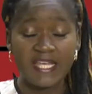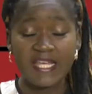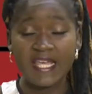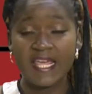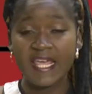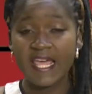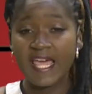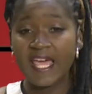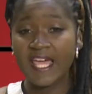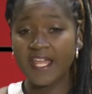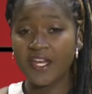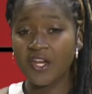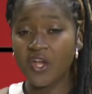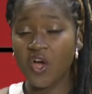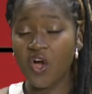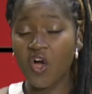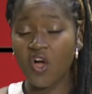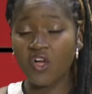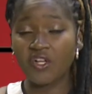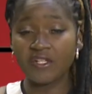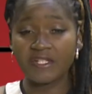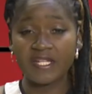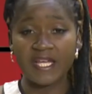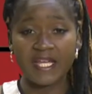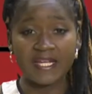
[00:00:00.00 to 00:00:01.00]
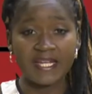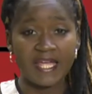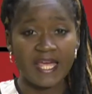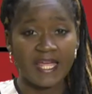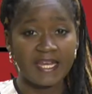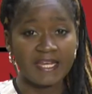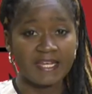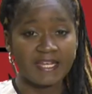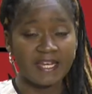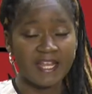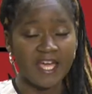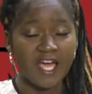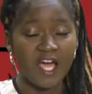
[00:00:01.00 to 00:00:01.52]
and all that.
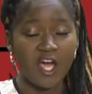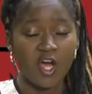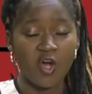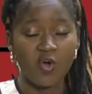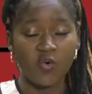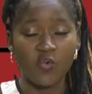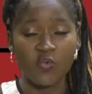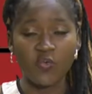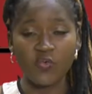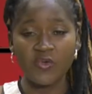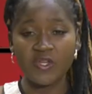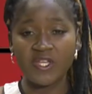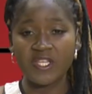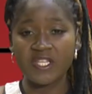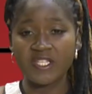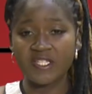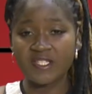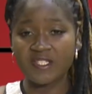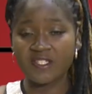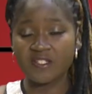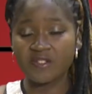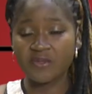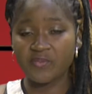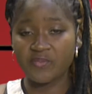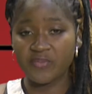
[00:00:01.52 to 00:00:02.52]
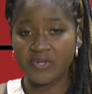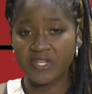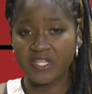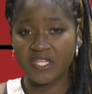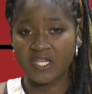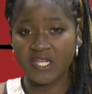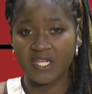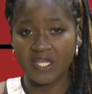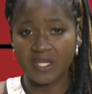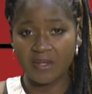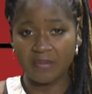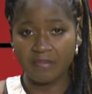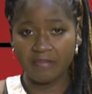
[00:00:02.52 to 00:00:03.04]
And now we still bringing
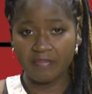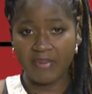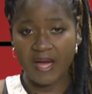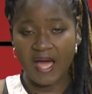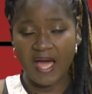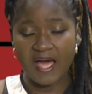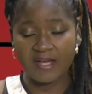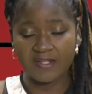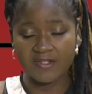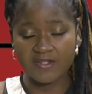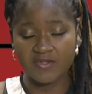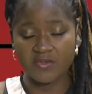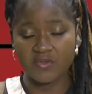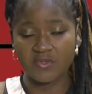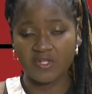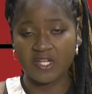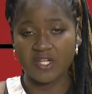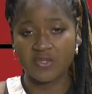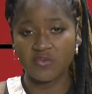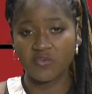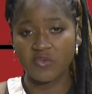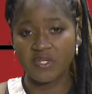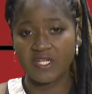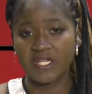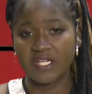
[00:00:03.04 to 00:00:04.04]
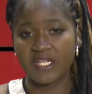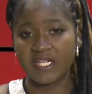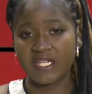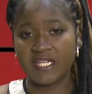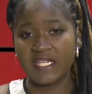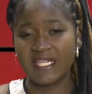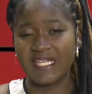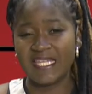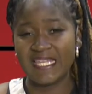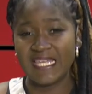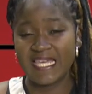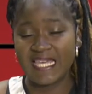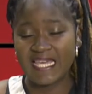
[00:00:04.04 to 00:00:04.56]
him back so that we can
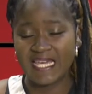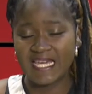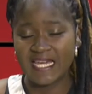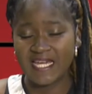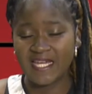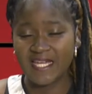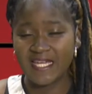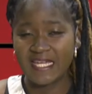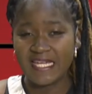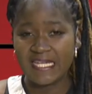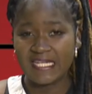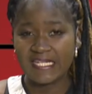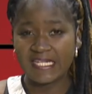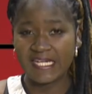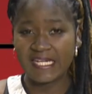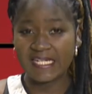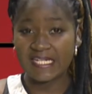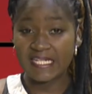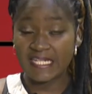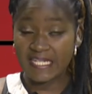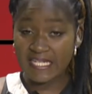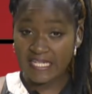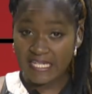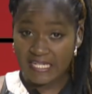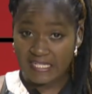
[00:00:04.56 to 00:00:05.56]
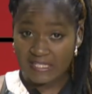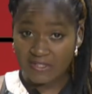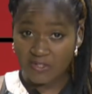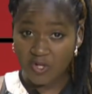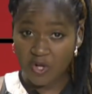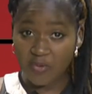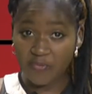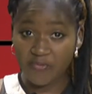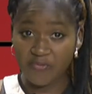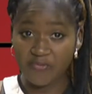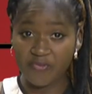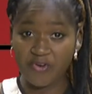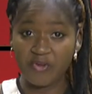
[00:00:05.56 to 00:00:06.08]
hear and eat
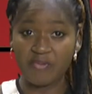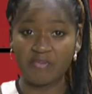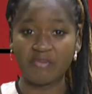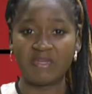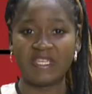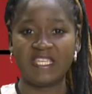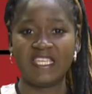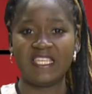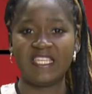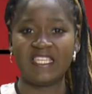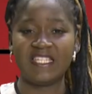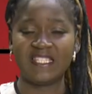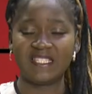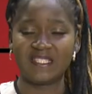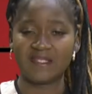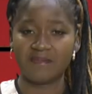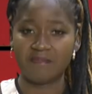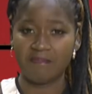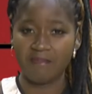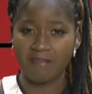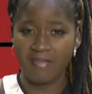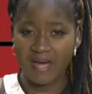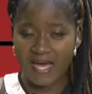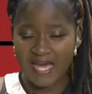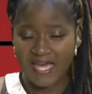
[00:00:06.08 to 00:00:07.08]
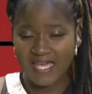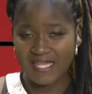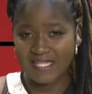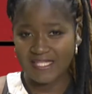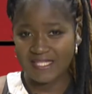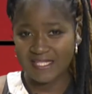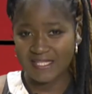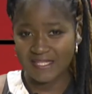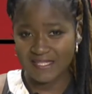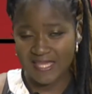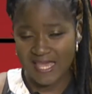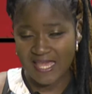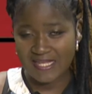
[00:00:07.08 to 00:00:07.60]
up from his
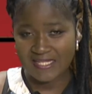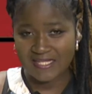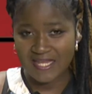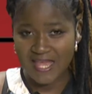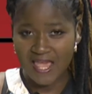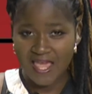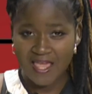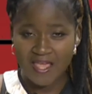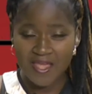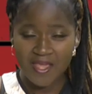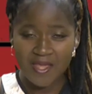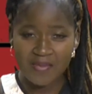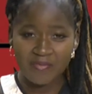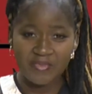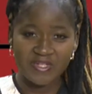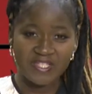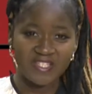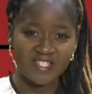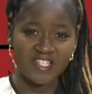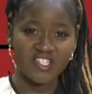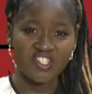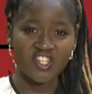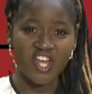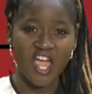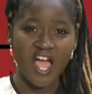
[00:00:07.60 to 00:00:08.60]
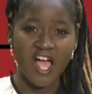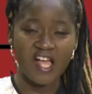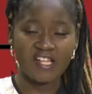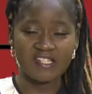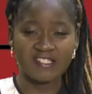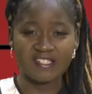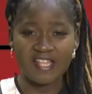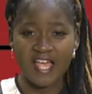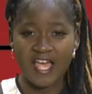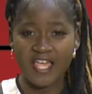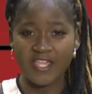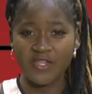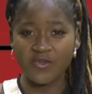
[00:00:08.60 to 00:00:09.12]
mindset. Mr. Charles,
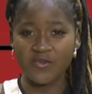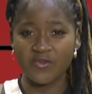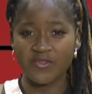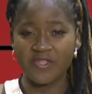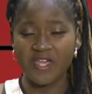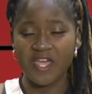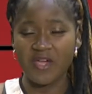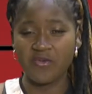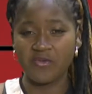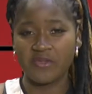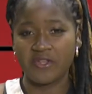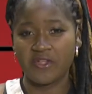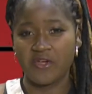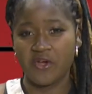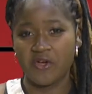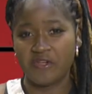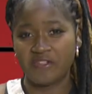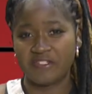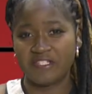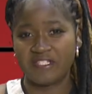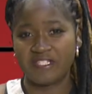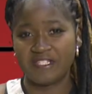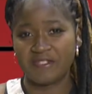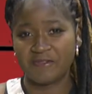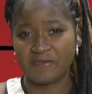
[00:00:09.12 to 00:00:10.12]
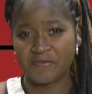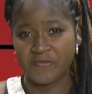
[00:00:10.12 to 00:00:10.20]
are you there with us?